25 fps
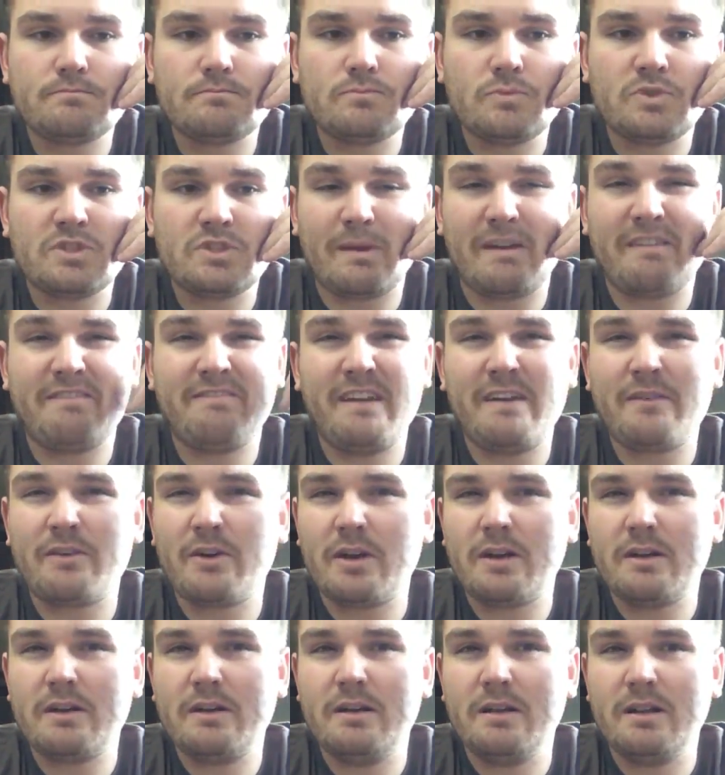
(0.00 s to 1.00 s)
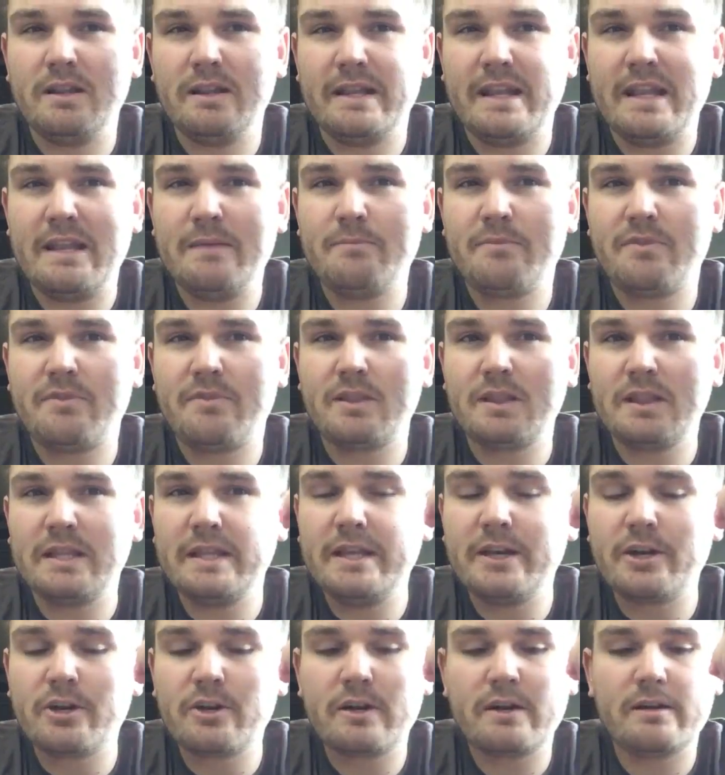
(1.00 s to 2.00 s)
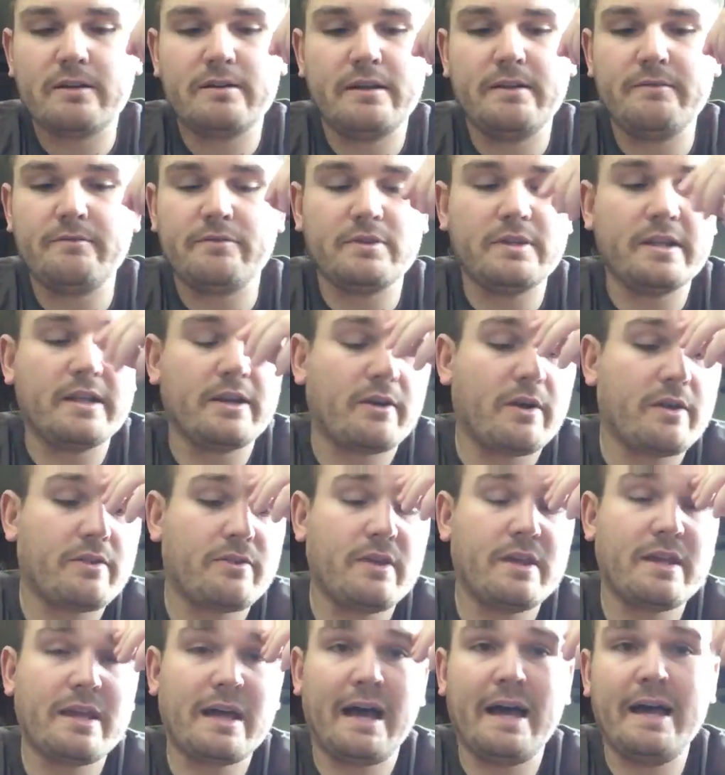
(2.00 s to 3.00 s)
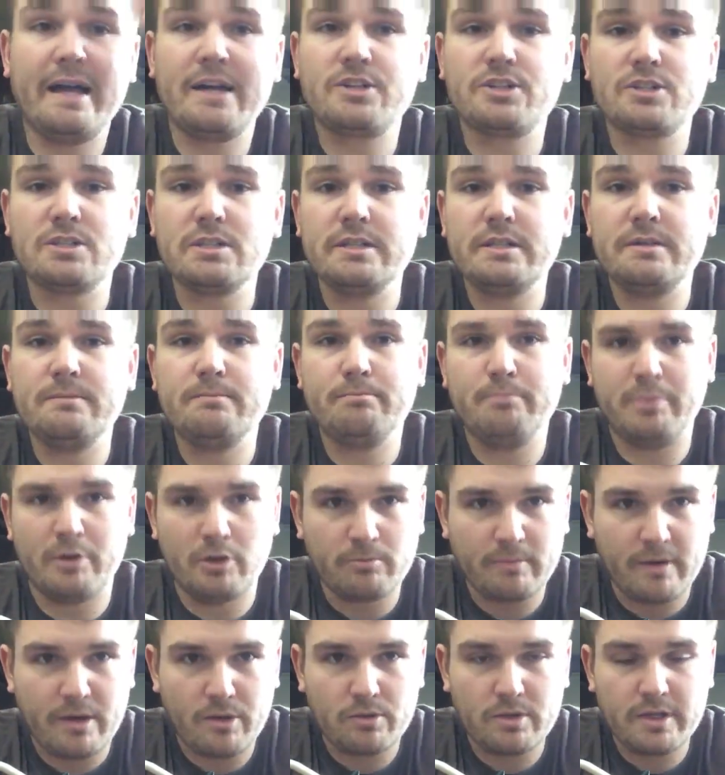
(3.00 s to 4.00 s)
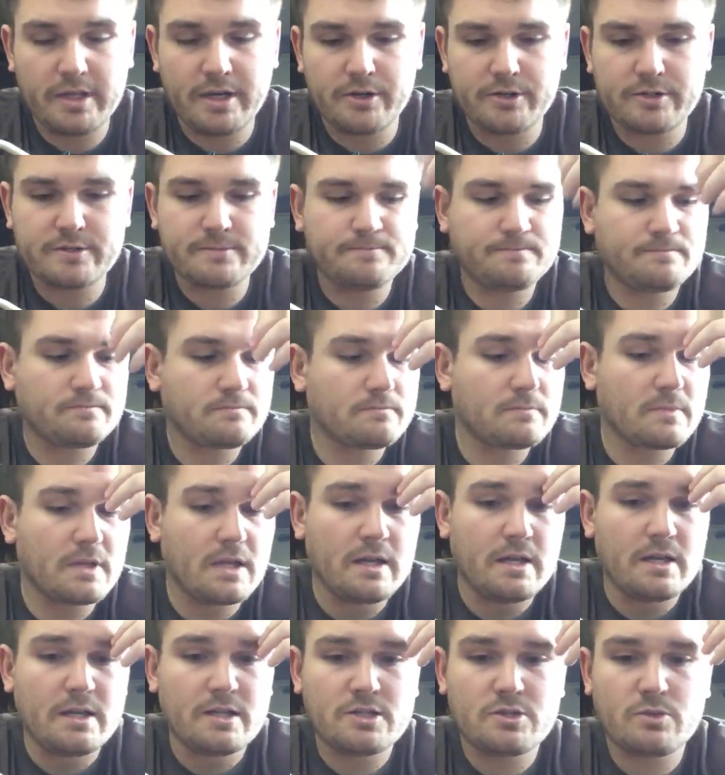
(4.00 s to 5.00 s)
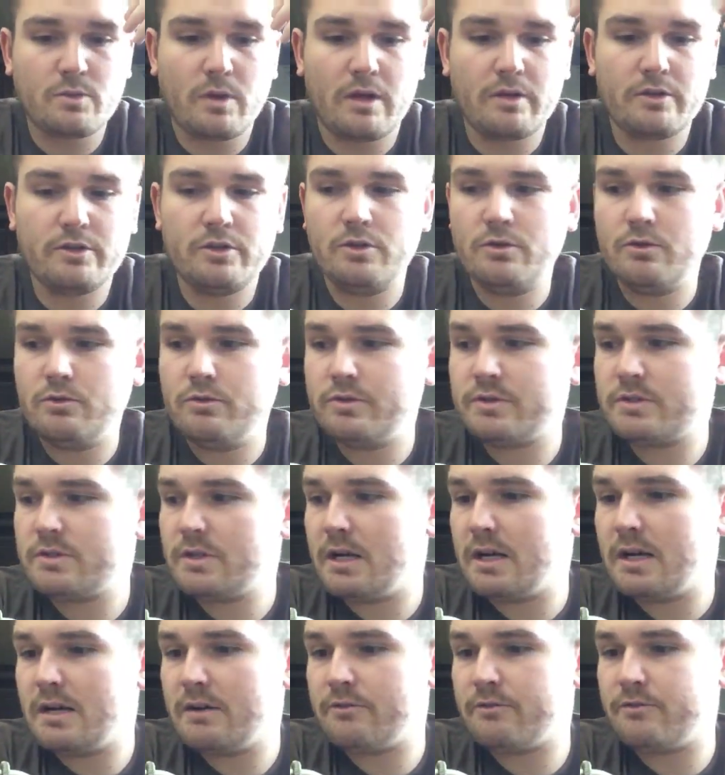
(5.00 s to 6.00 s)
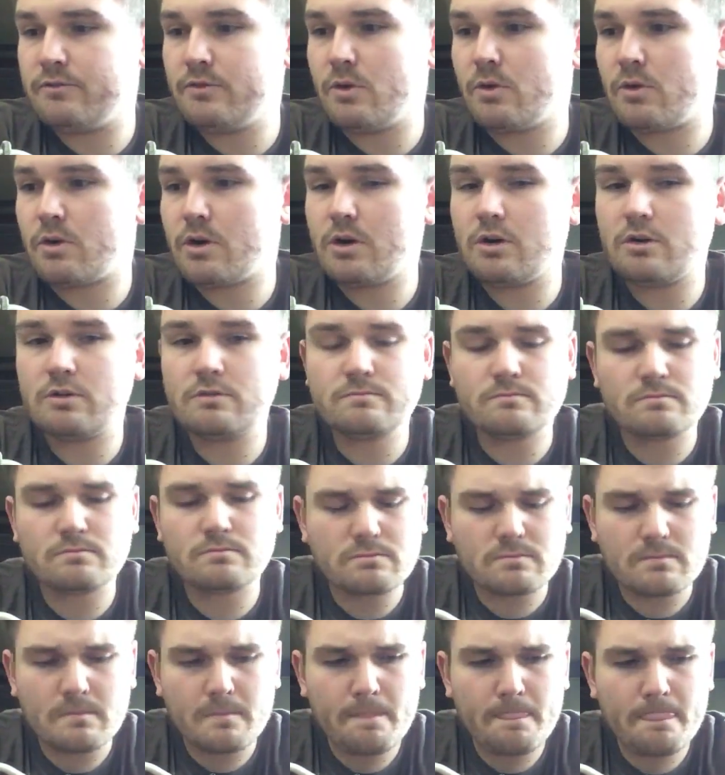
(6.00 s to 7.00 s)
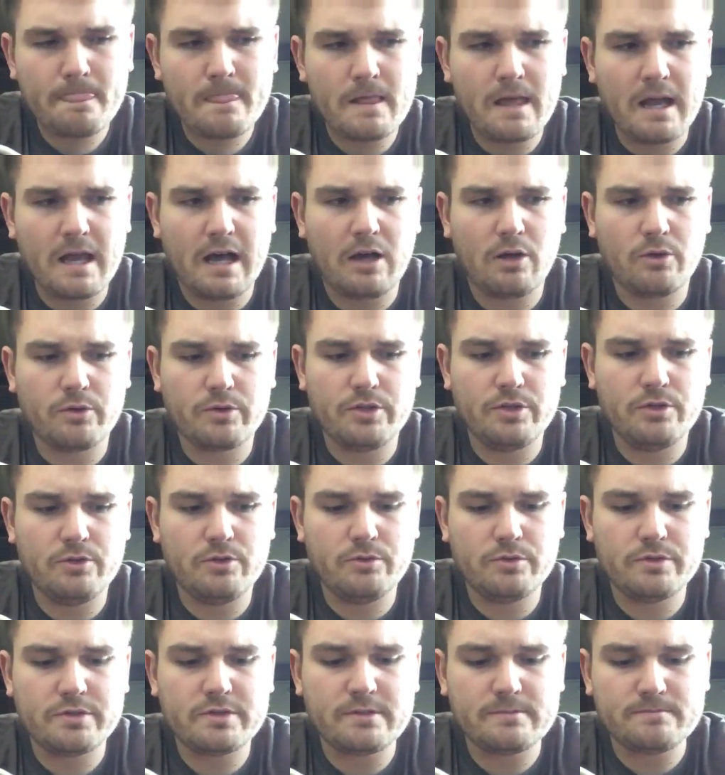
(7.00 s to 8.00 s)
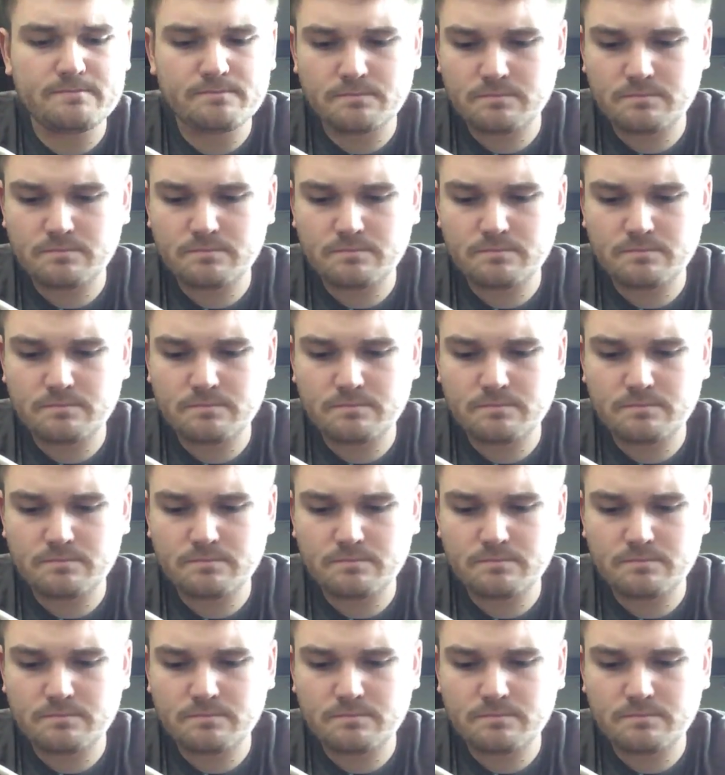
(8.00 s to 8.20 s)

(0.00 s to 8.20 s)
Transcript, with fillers: was it my favorite nymph leader? Nymph leader, I think. I actually build my own leaders. So I'll use uh, fluoro. I'll use,